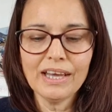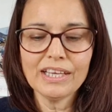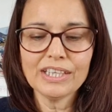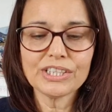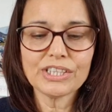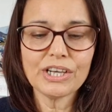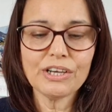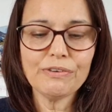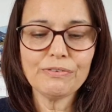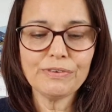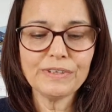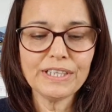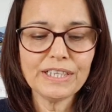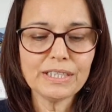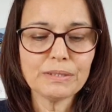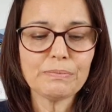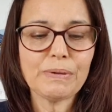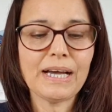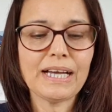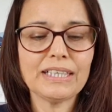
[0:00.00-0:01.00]
So for
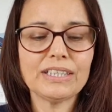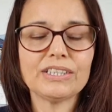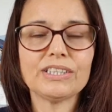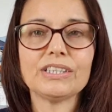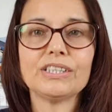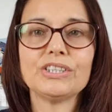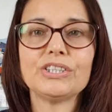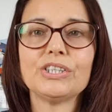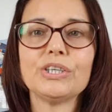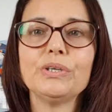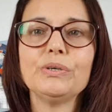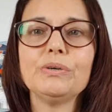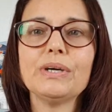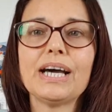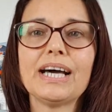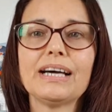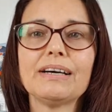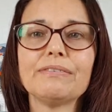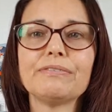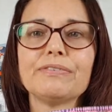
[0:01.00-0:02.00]
this pattern to
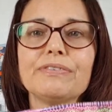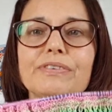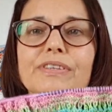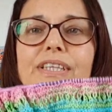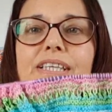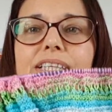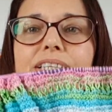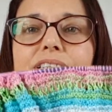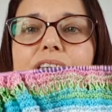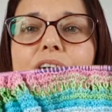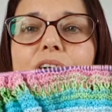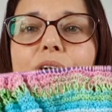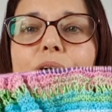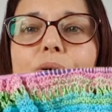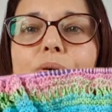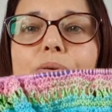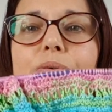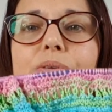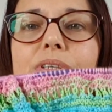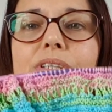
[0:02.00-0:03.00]
have these
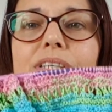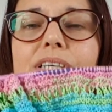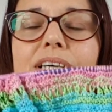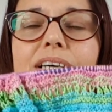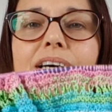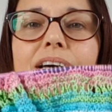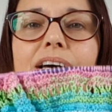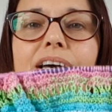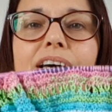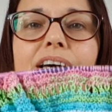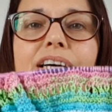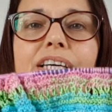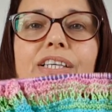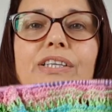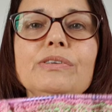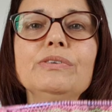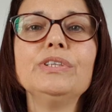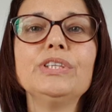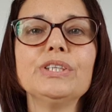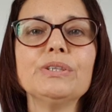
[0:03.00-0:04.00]
holes,
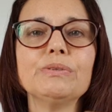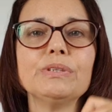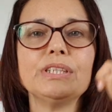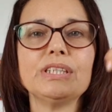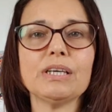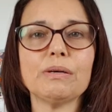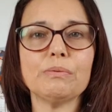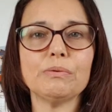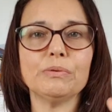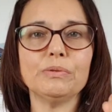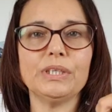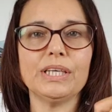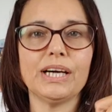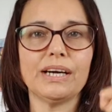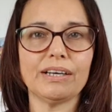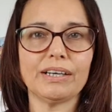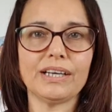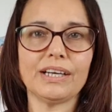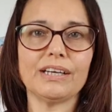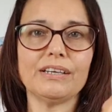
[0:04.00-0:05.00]
you do a double
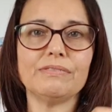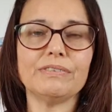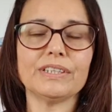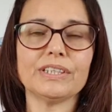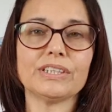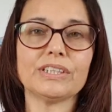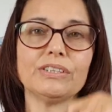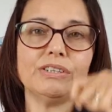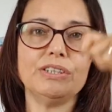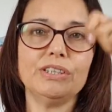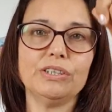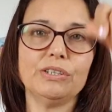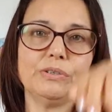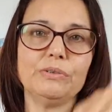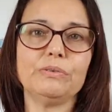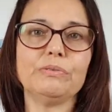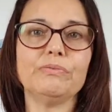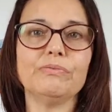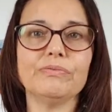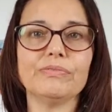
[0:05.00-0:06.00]
yarn over. So
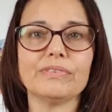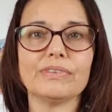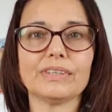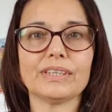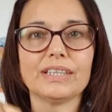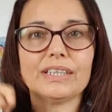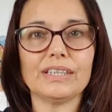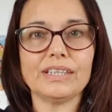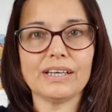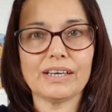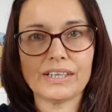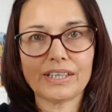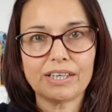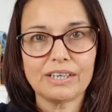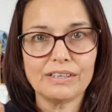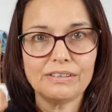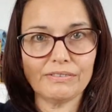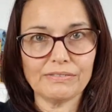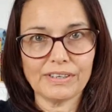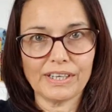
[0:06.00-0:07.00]
you yarn
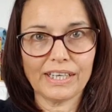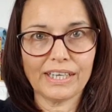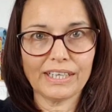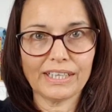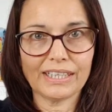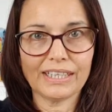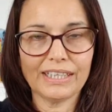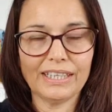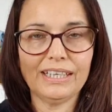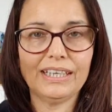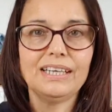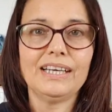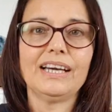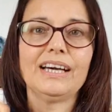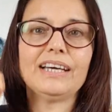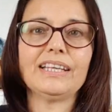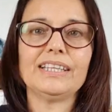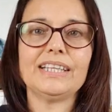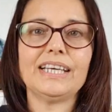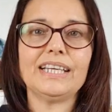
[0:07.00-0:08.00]
over
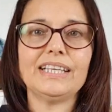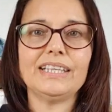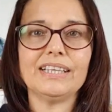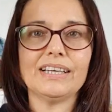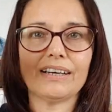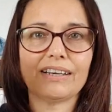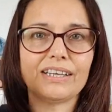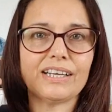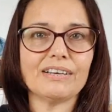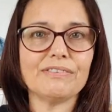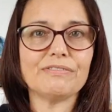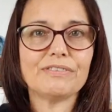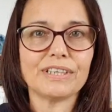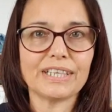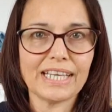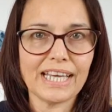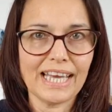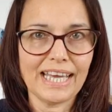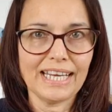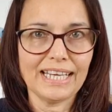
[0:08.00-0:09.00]
and then yarn over
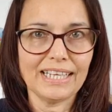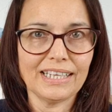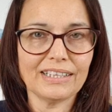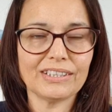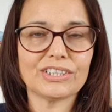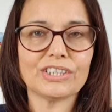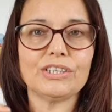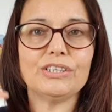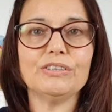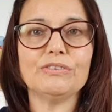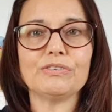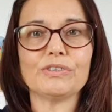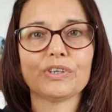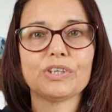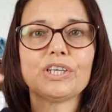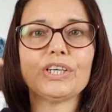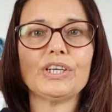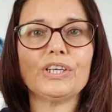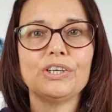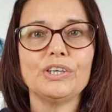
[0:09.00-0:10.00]
again. So you've
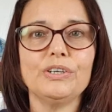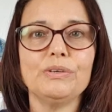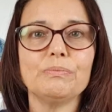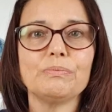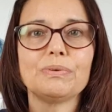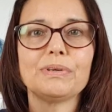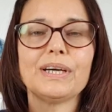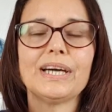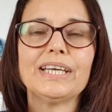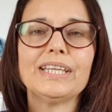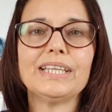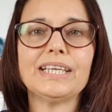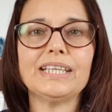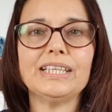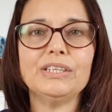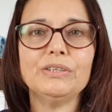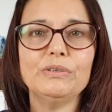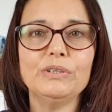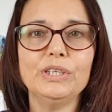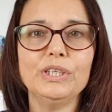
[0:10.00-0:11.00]
got a loop and then
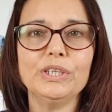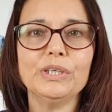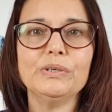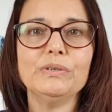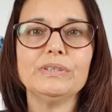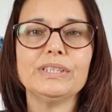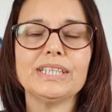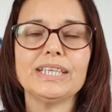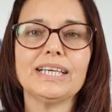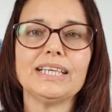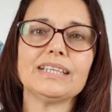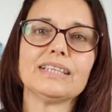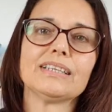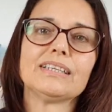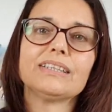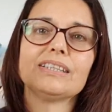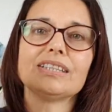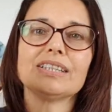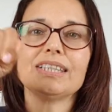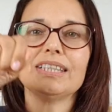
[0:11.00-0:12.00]
you use it
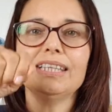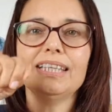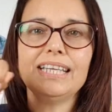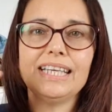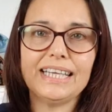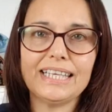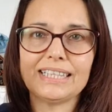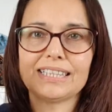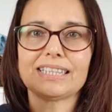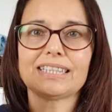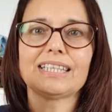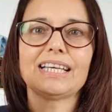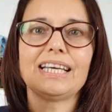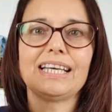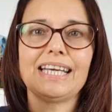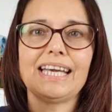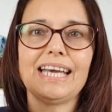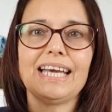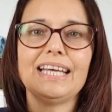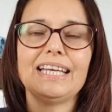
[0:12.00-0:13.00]
to knit
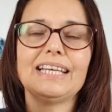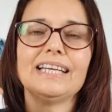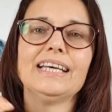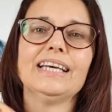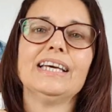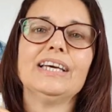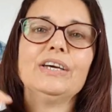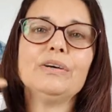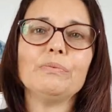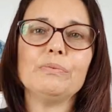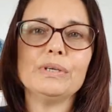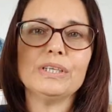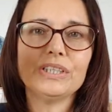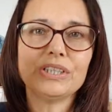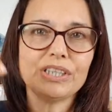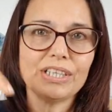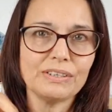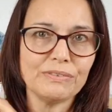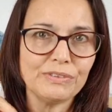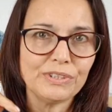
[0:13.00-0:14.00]
again,
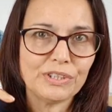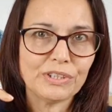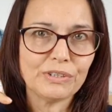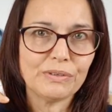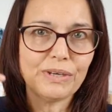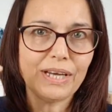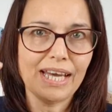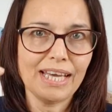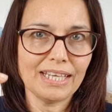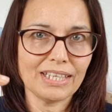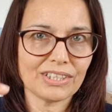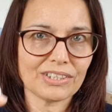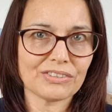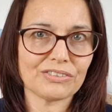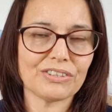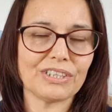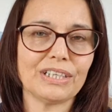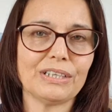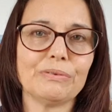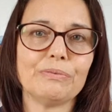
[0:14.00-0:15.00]
which gives you
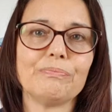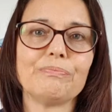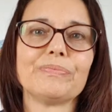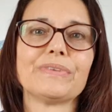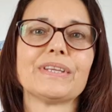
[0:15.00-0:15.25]
extra.